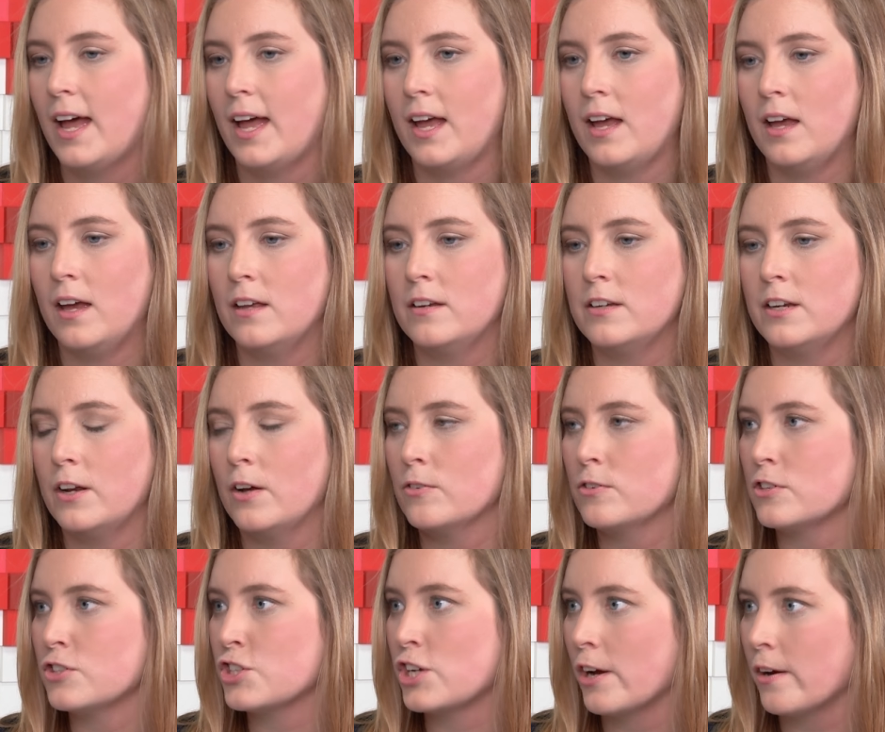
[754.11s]
And,
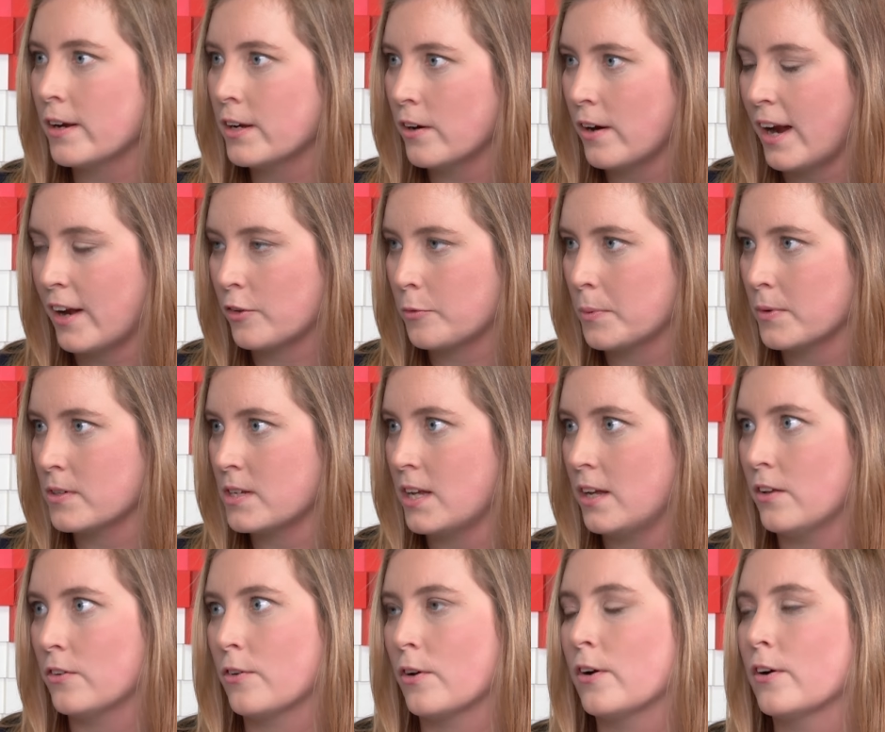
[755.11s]
sharing your
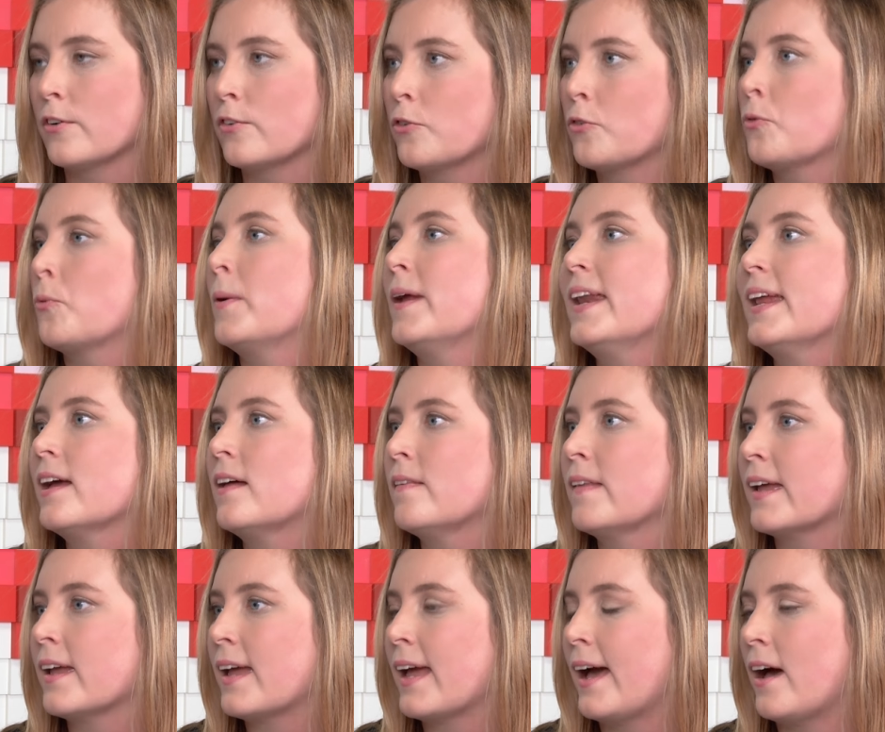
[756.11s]
expertise or tweeting a
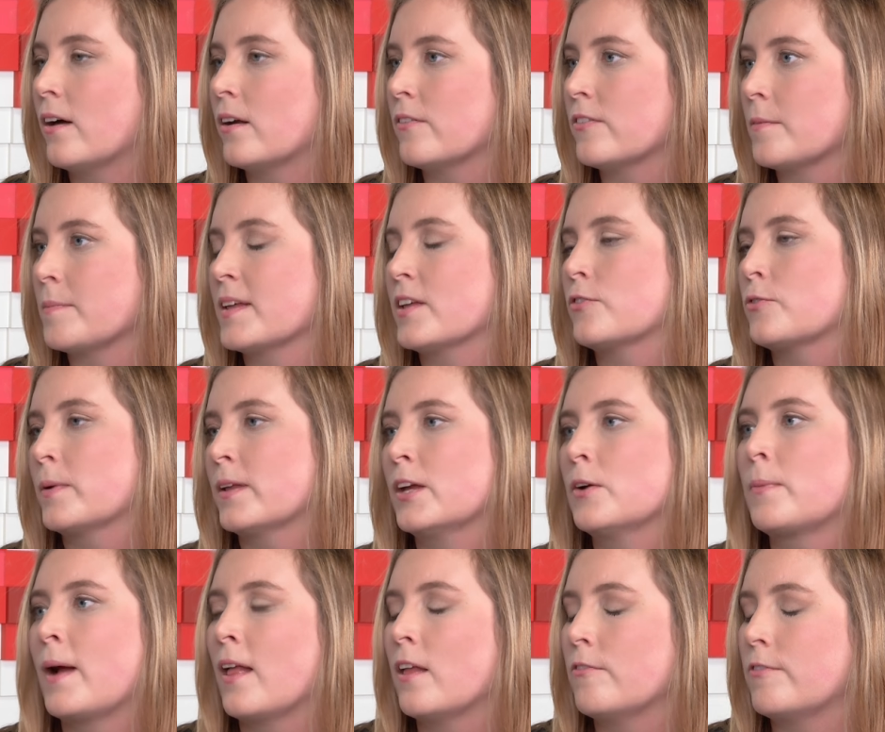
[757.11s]
link out of something that's really
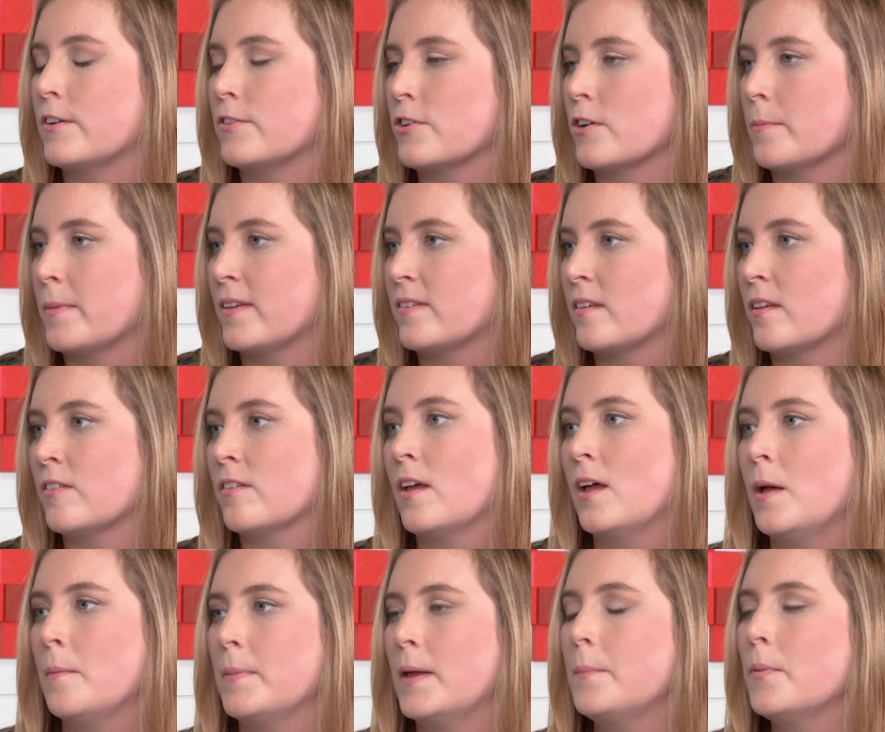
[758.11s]
relevant to your business.
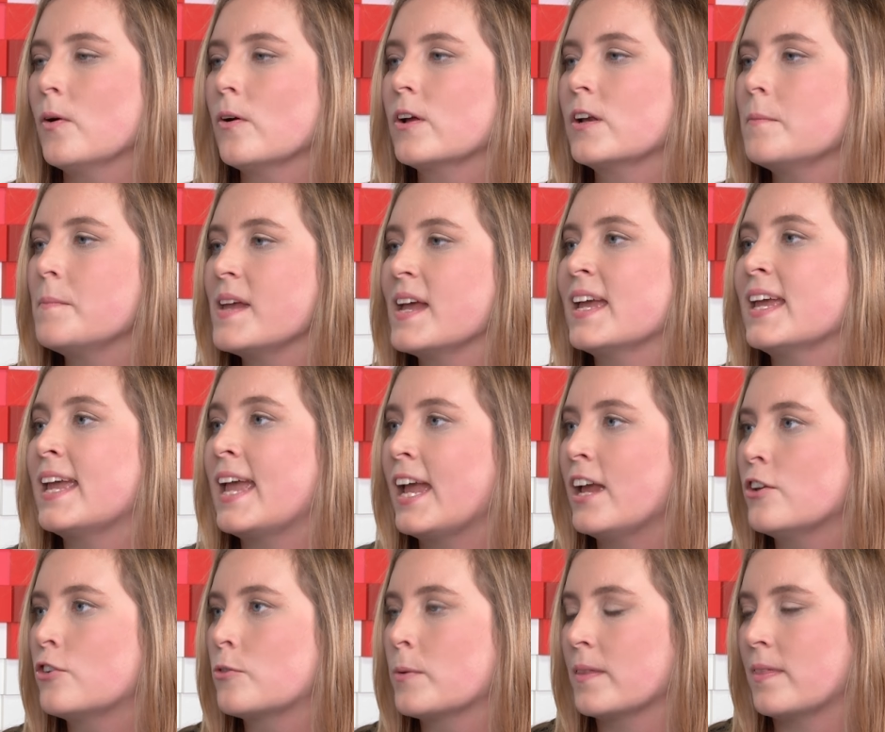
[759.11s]
People are going to be
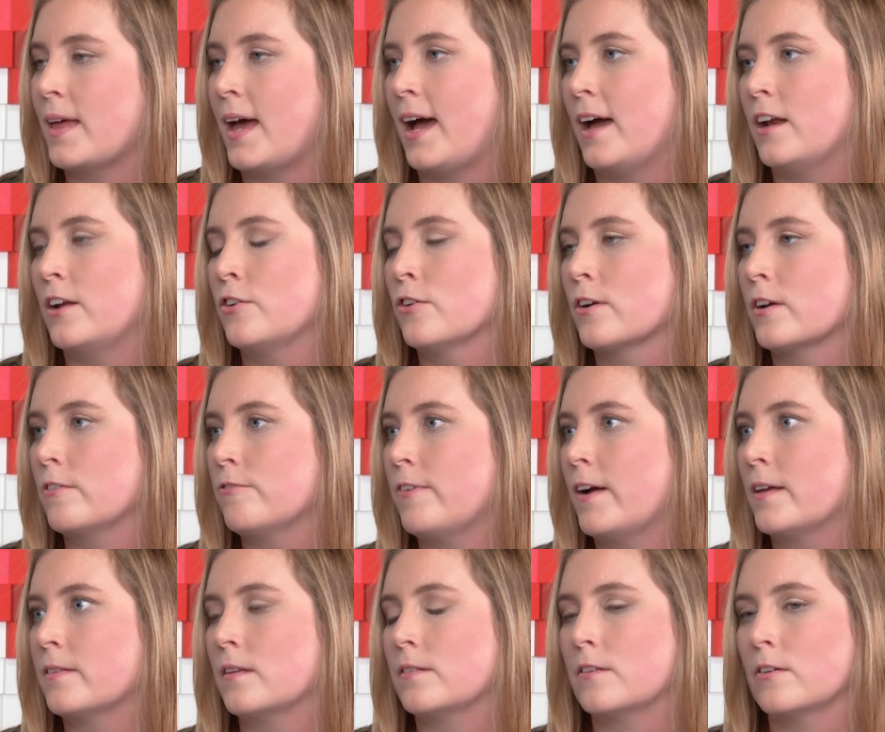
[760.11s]
engaged with that, and you're going to
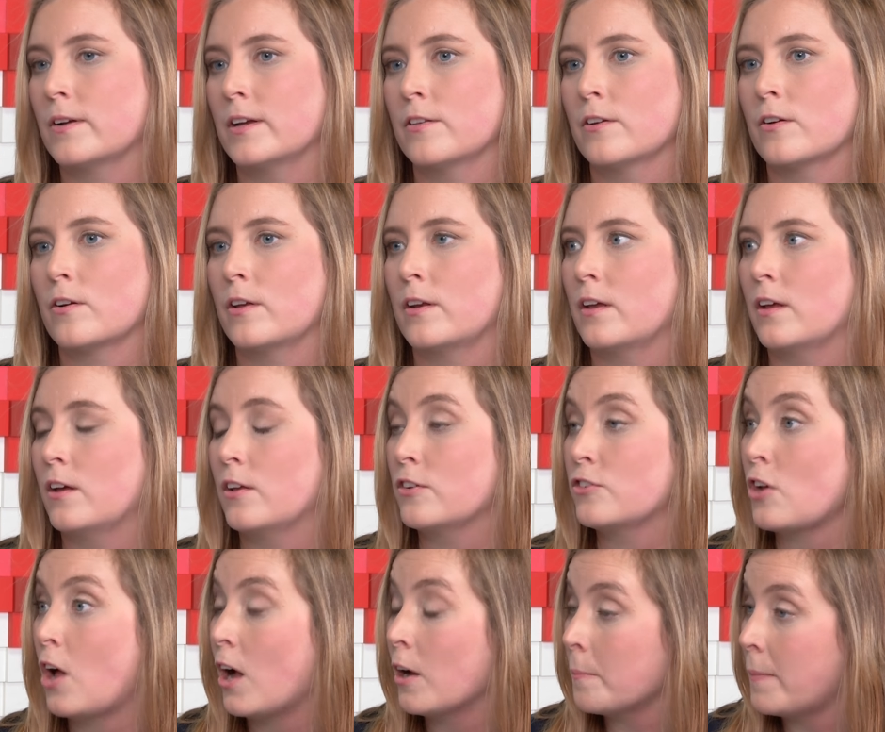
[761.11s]
find that they're either going to
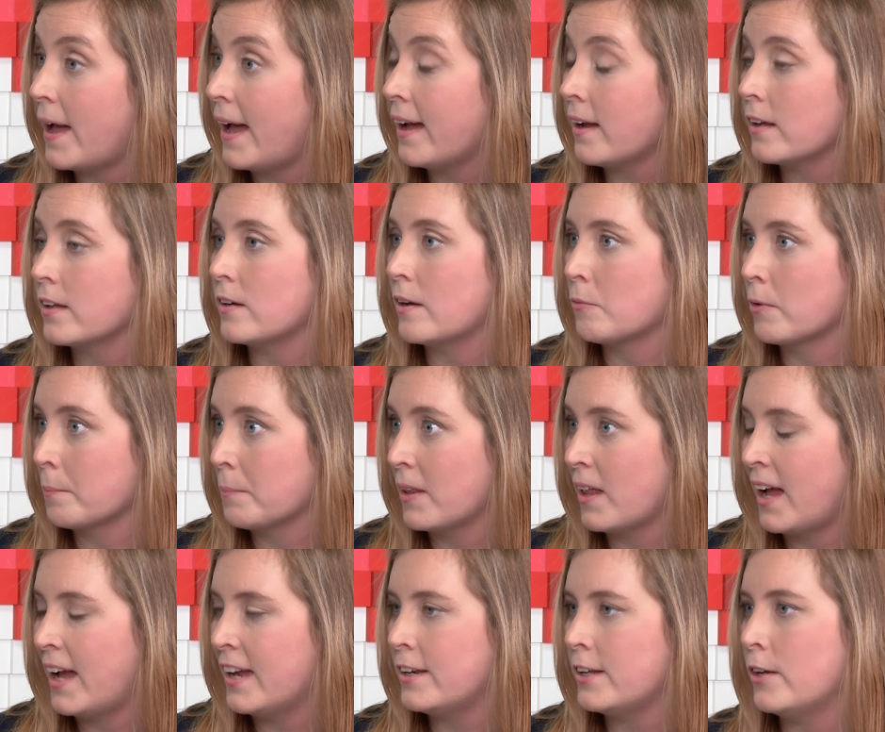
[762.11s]
talk back and then
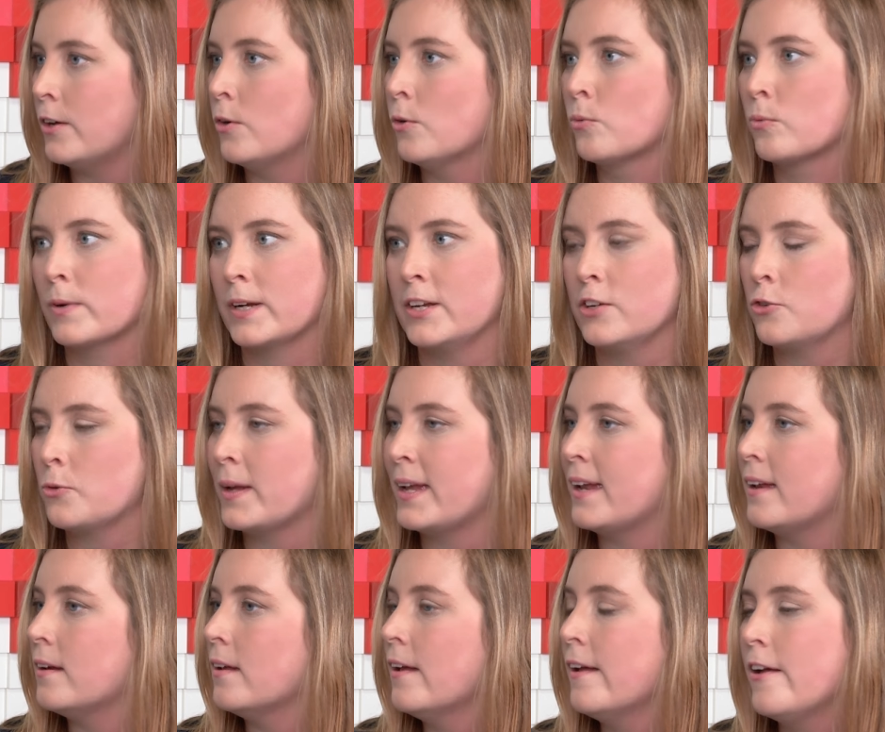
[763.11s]
reply to you,
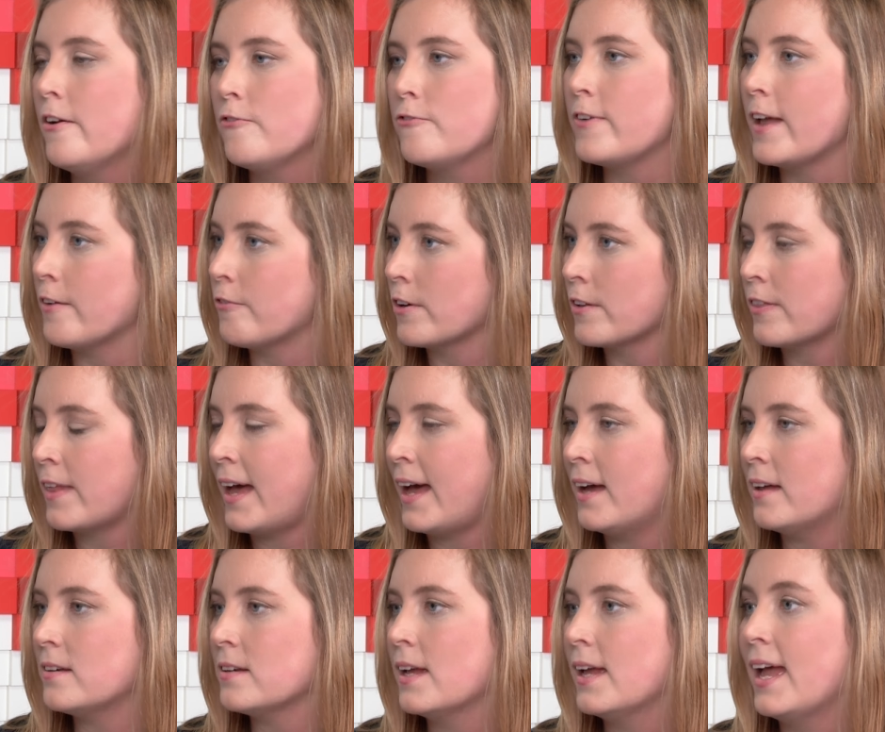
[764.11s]
retweet, favorite
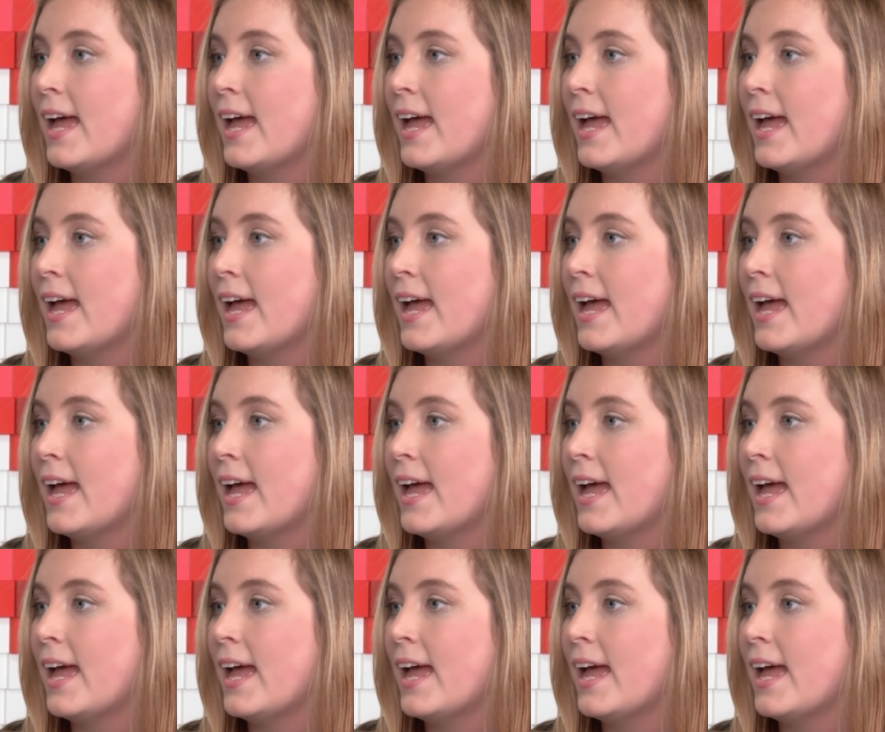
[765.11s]
that.